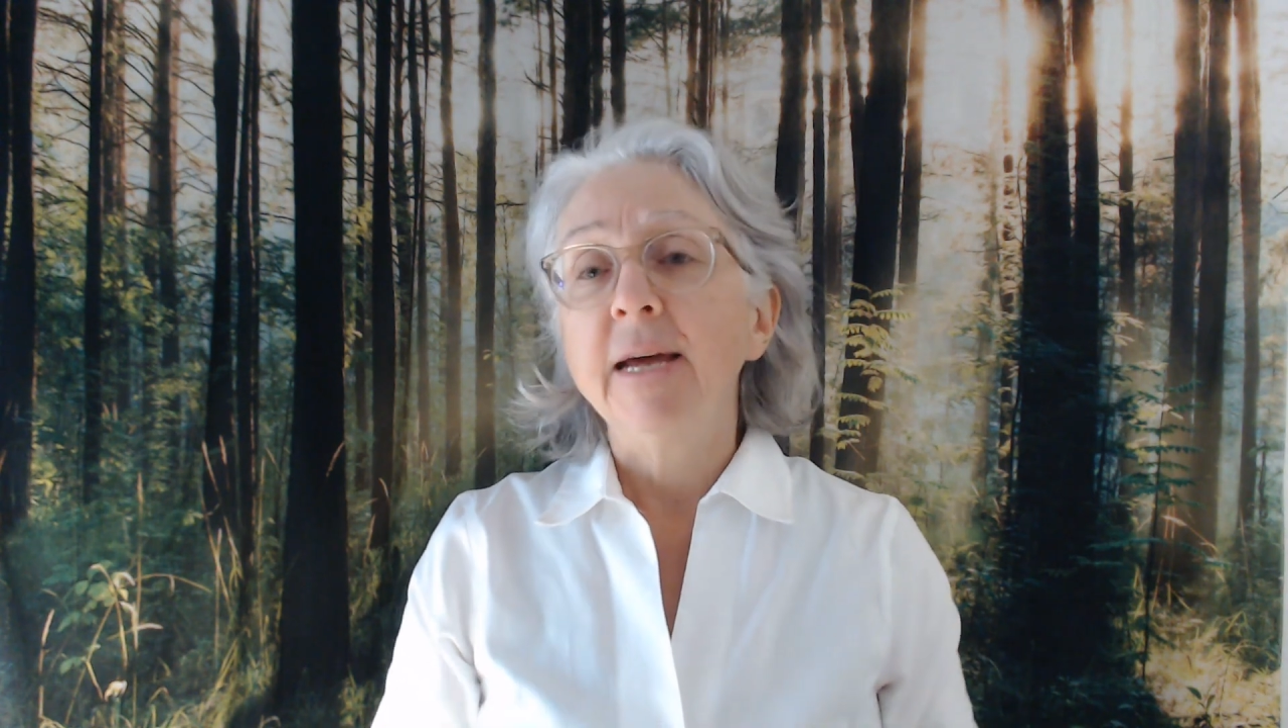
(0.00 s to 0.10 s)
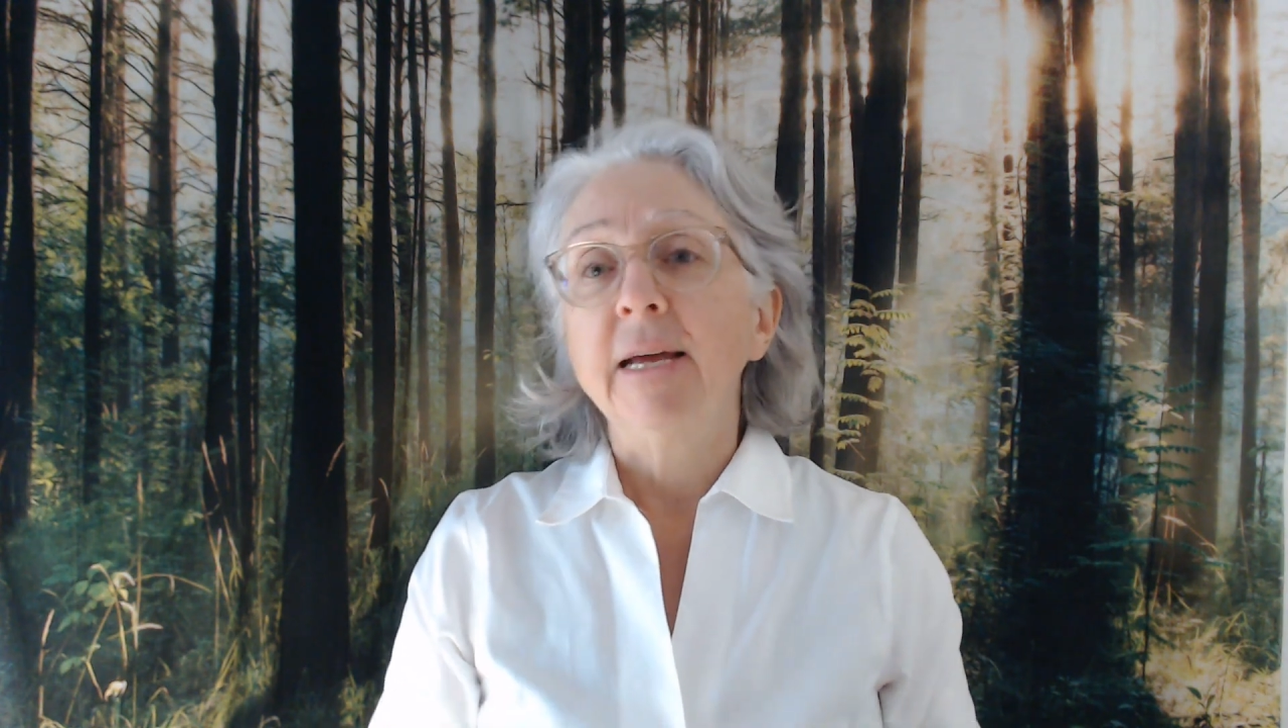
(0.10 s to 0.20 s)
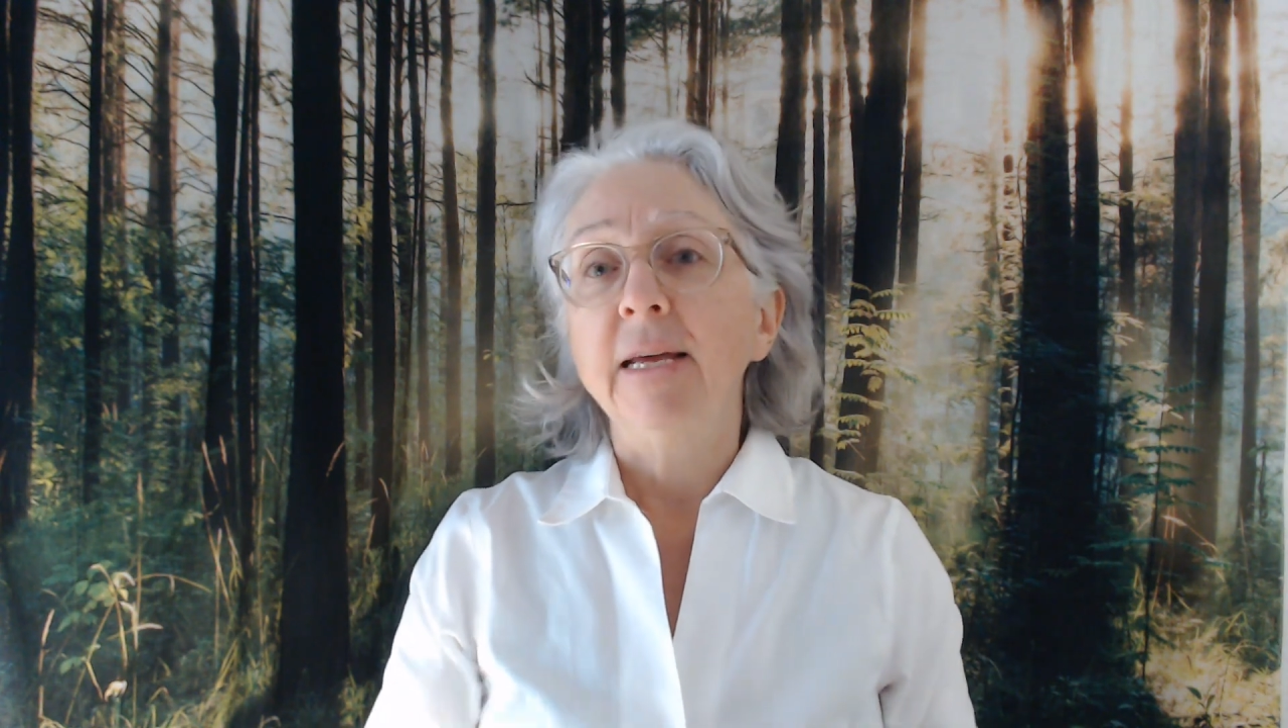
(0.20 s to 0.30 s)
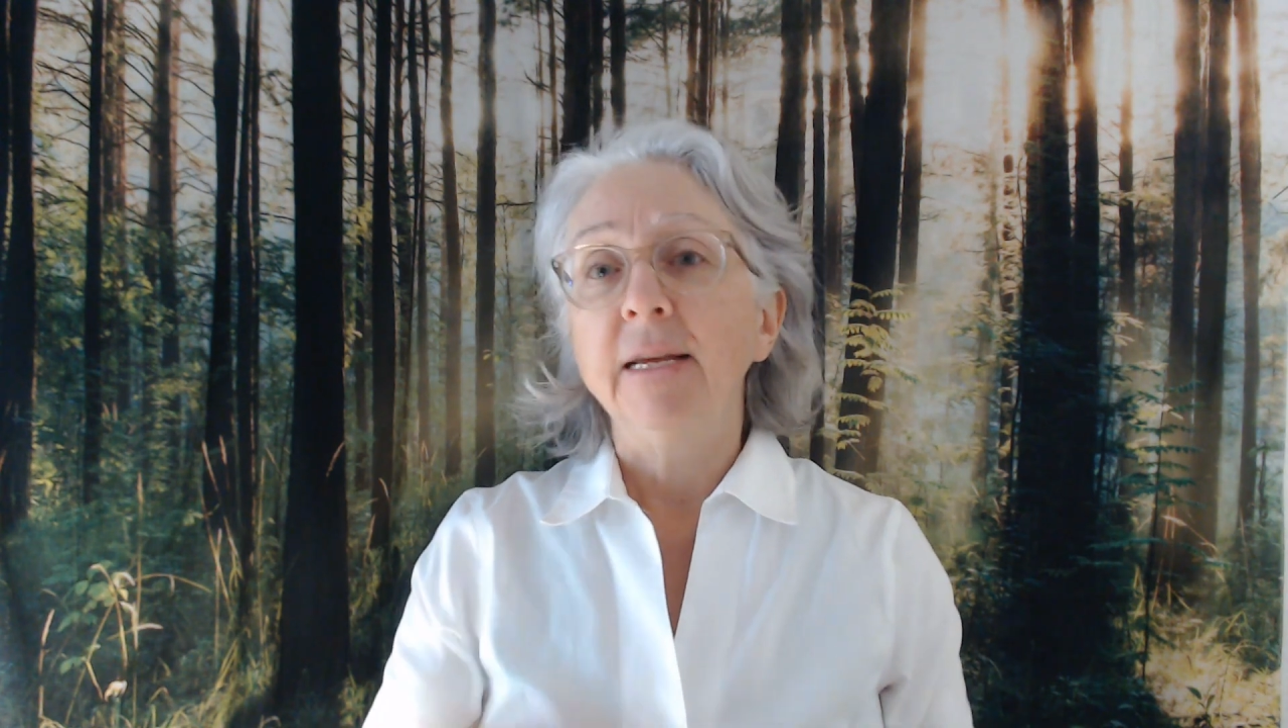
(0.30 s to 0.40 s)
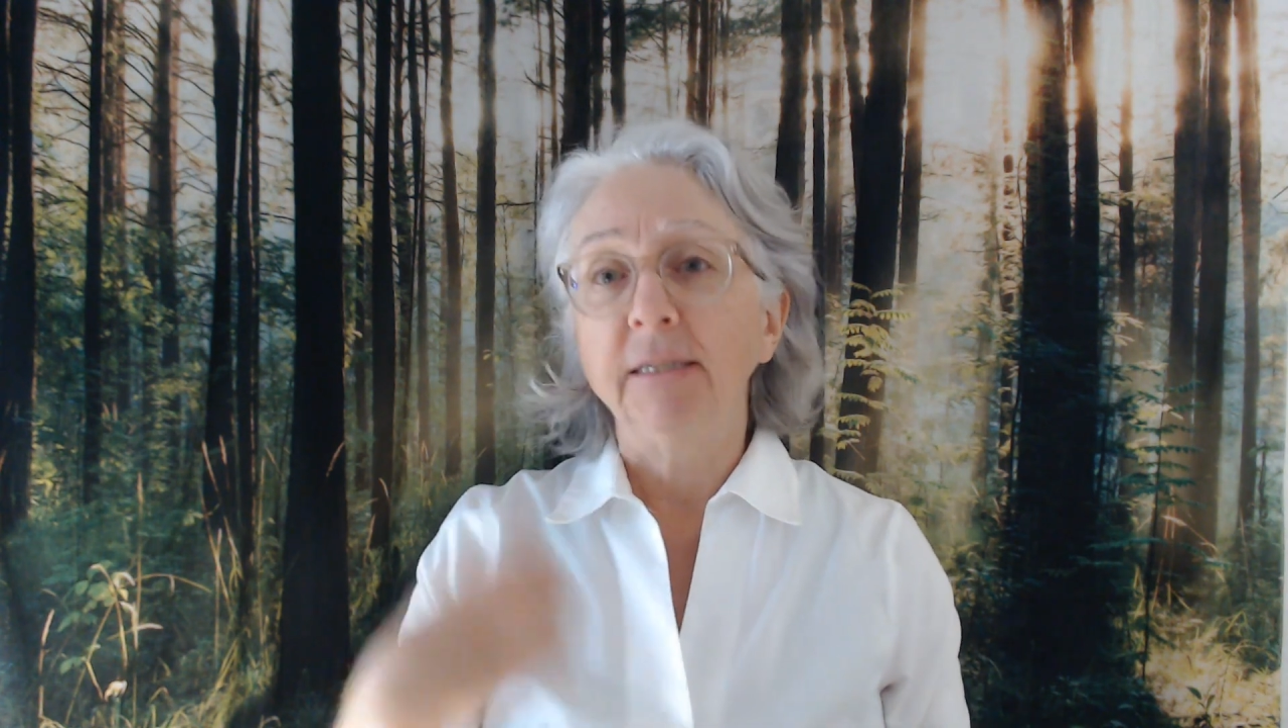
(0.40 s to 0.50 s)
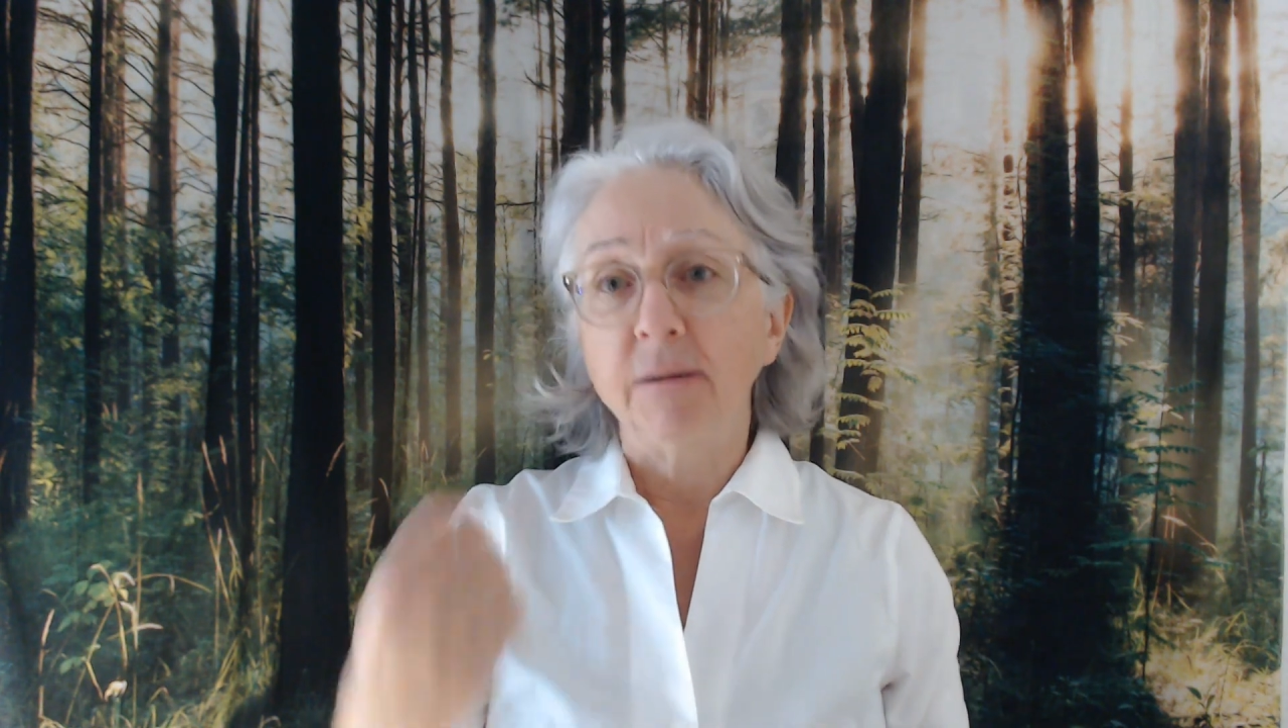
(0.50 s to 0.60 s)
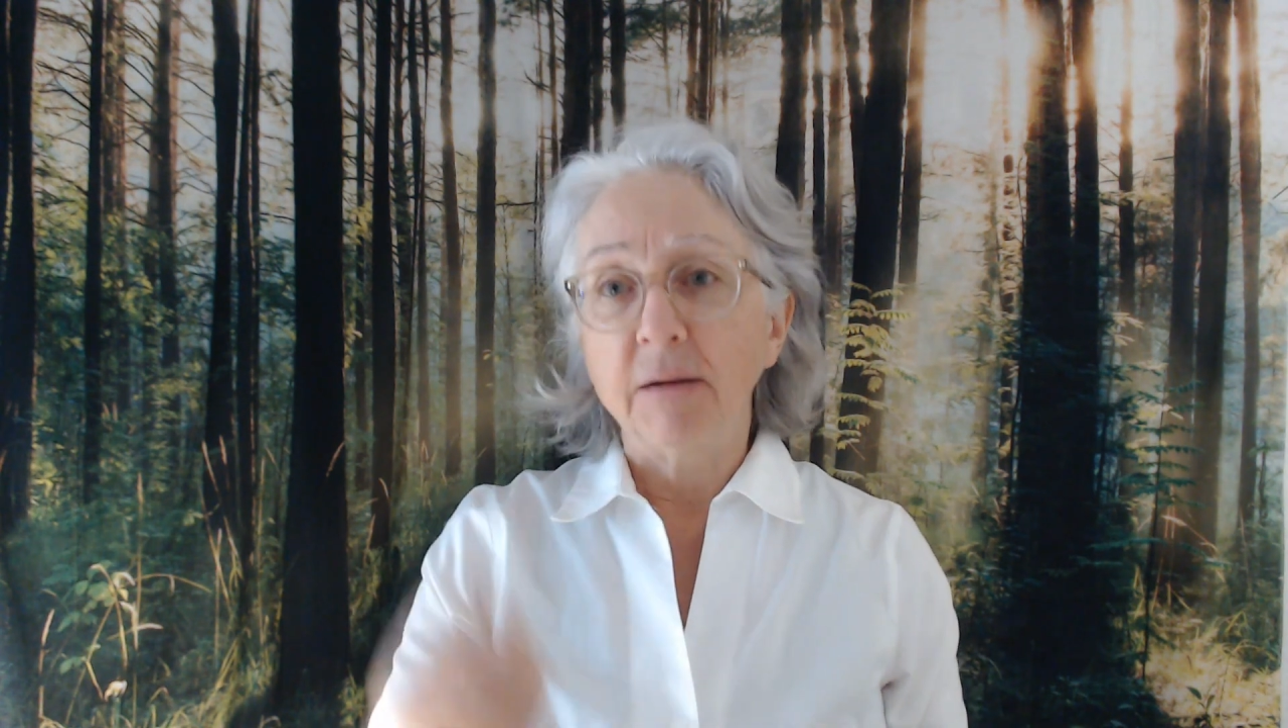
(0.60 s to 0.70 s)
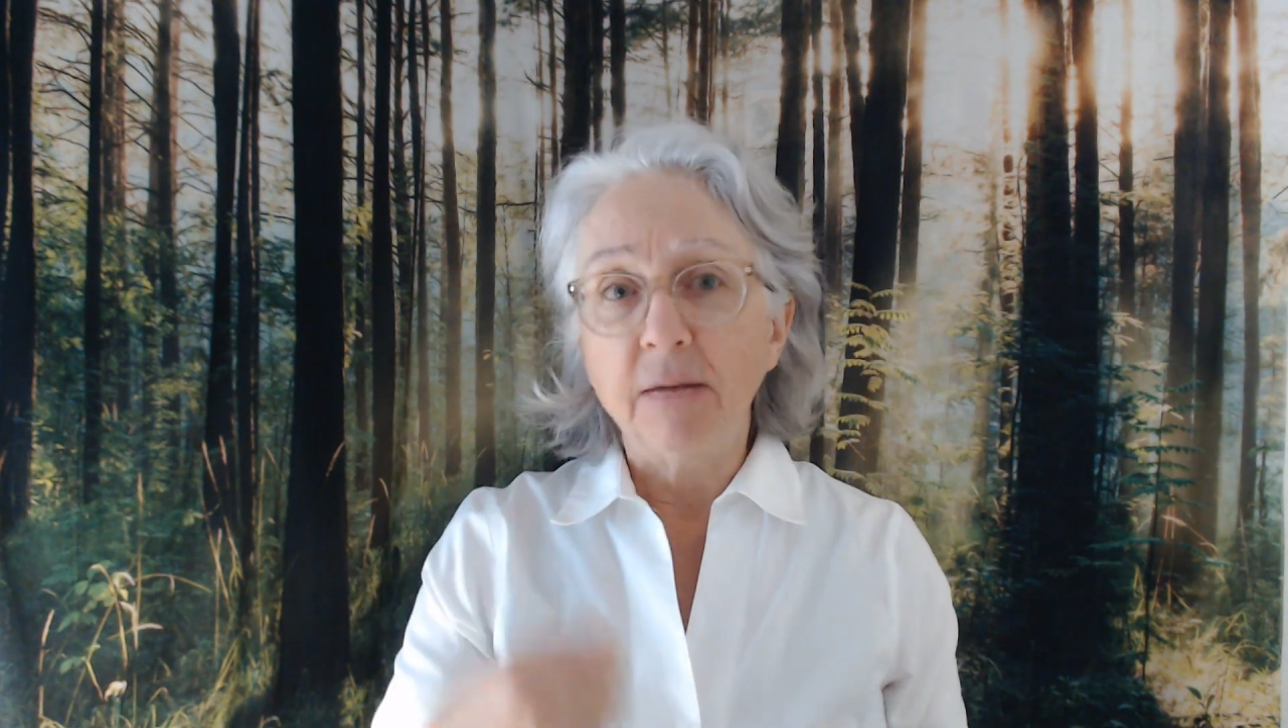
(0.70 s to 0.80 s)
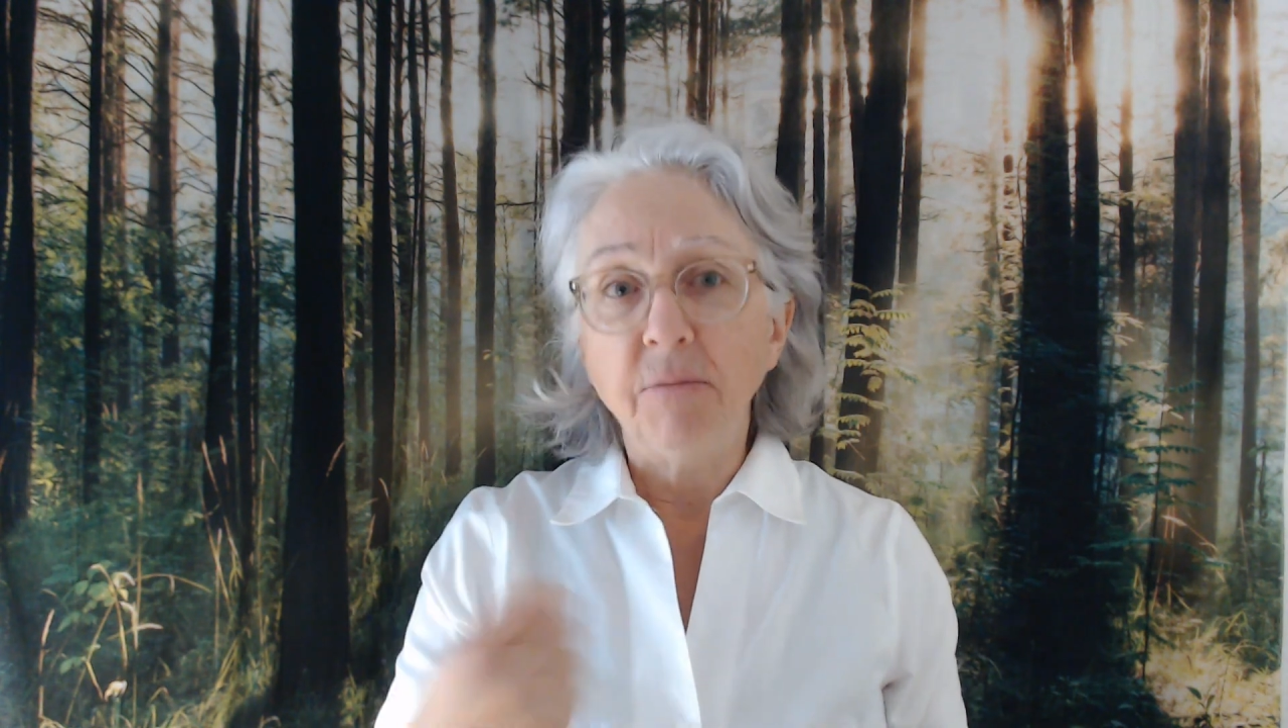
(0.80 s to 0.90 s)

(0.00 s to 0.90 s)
can